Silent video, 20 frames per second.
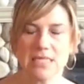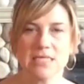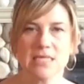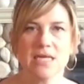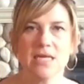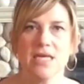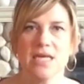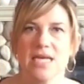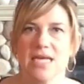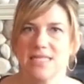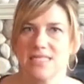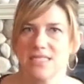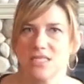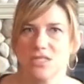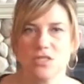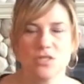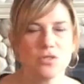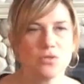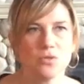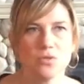It's a
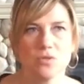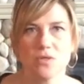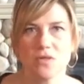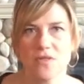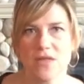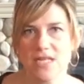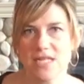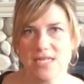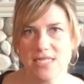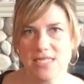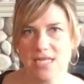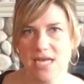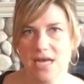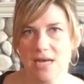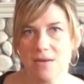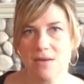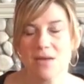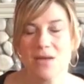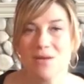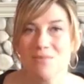tool that uh,
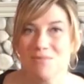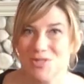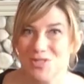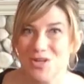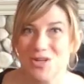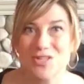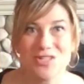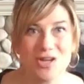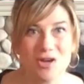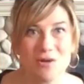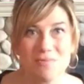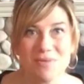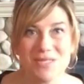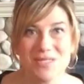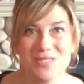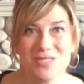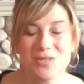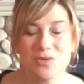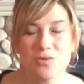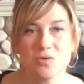massage therapists
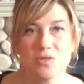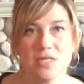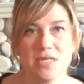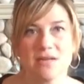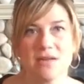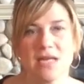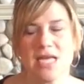use, and,